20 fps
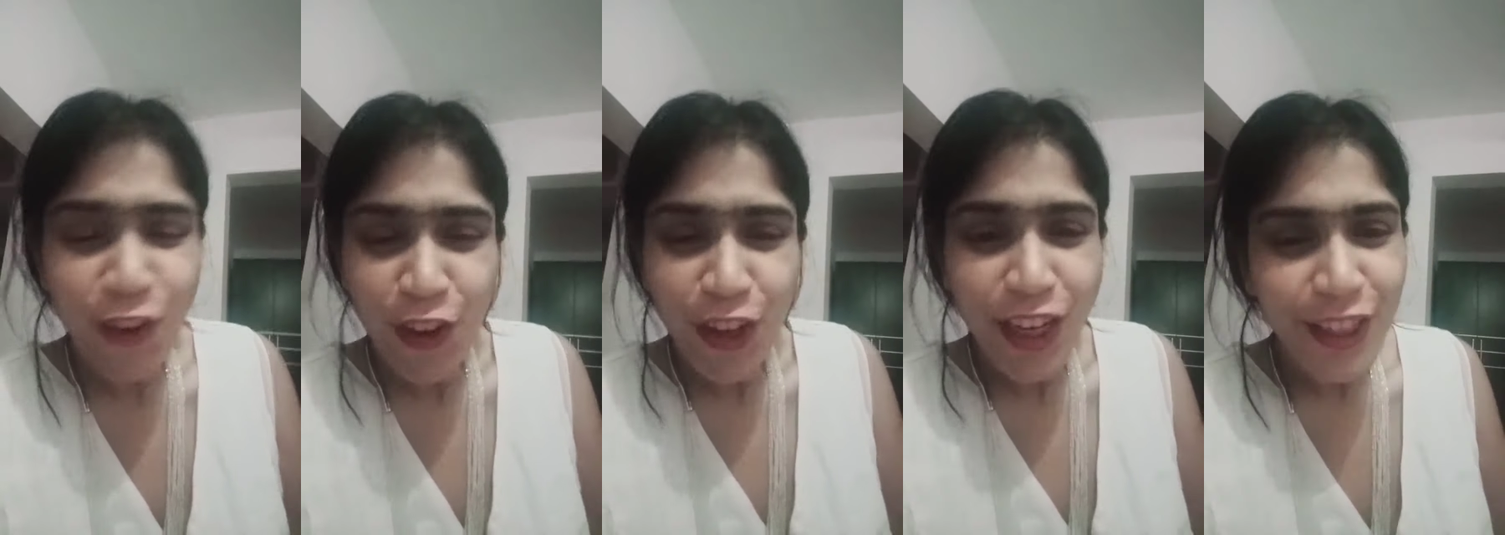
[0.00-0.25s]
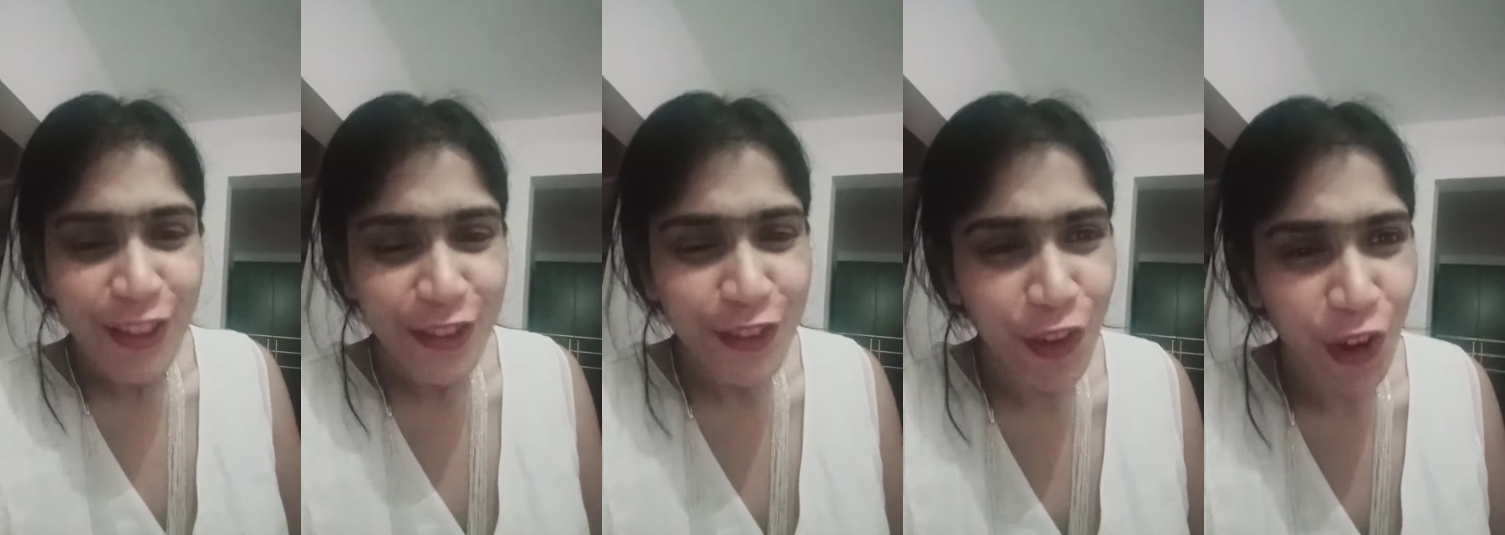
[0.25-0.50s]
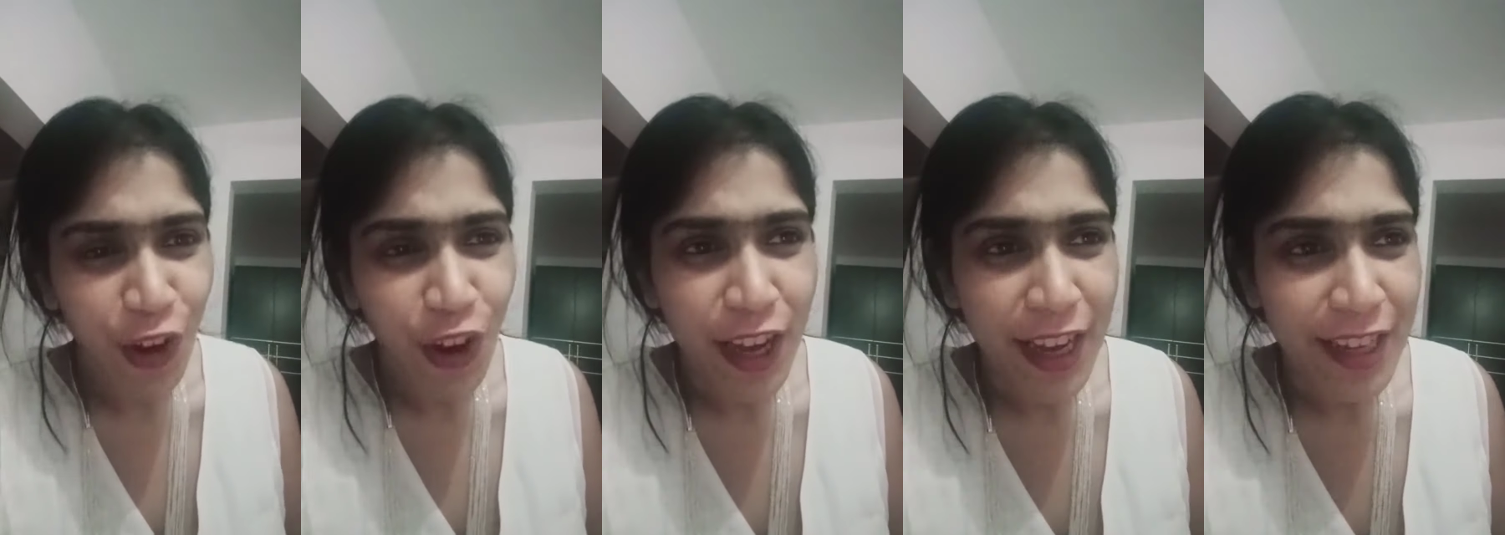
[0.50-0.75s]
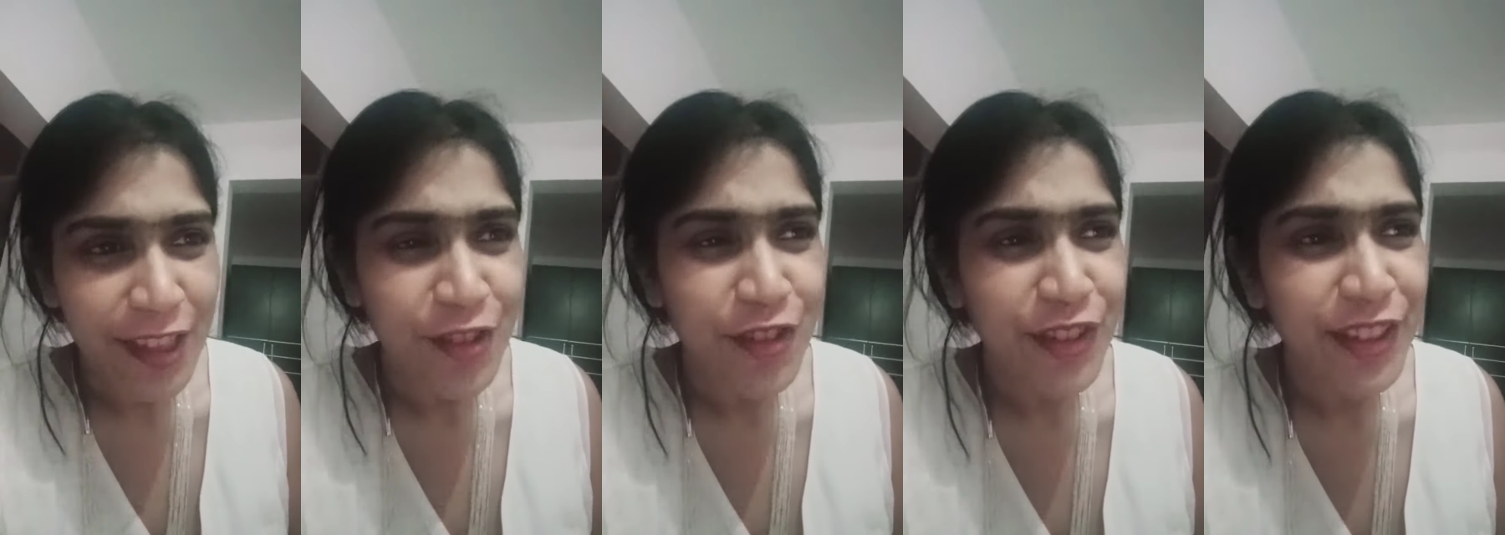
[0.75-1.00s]
all I saw
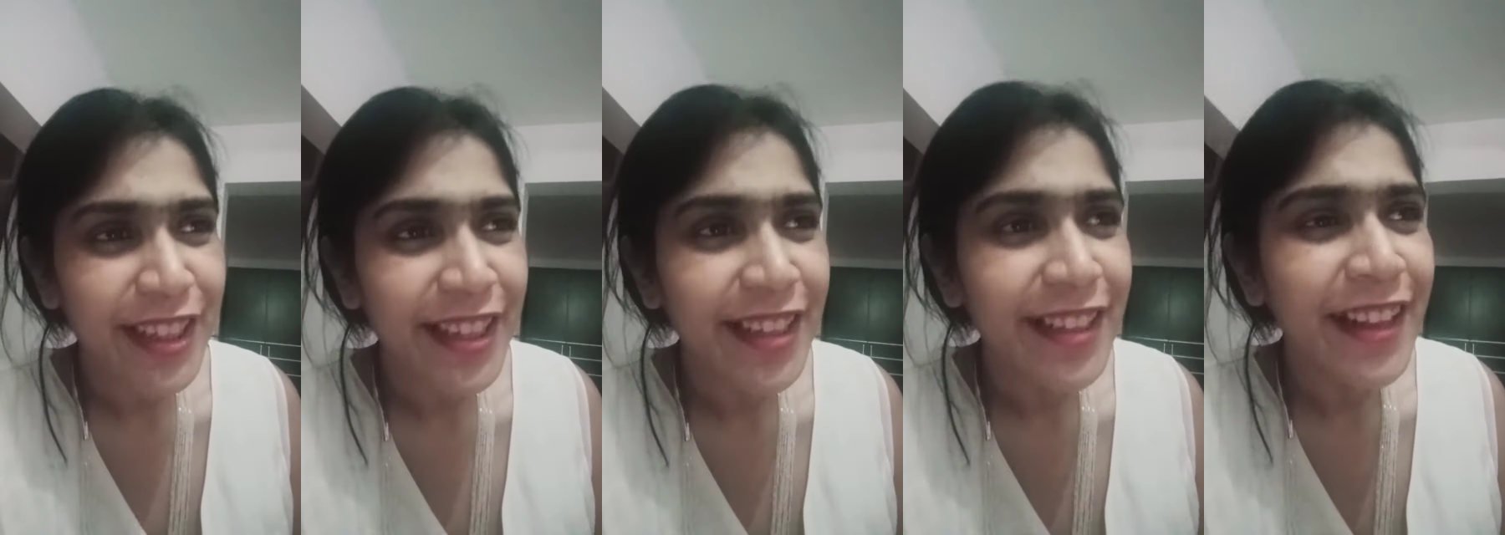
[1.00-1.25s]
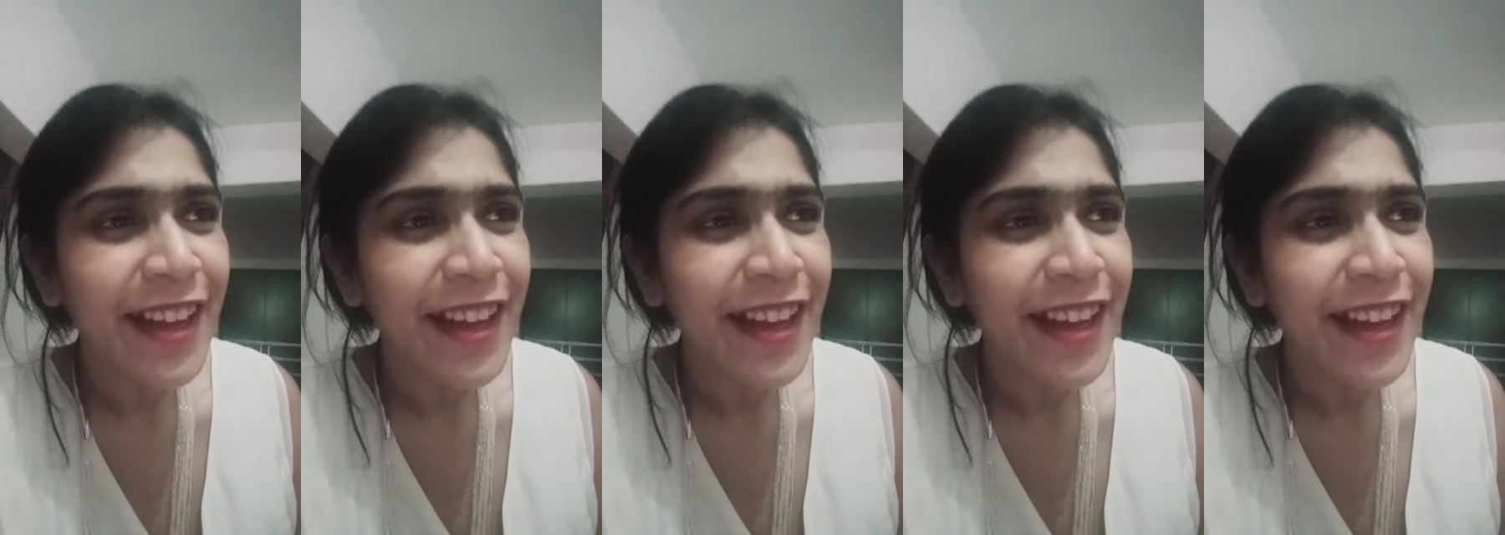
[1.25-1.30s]
actually.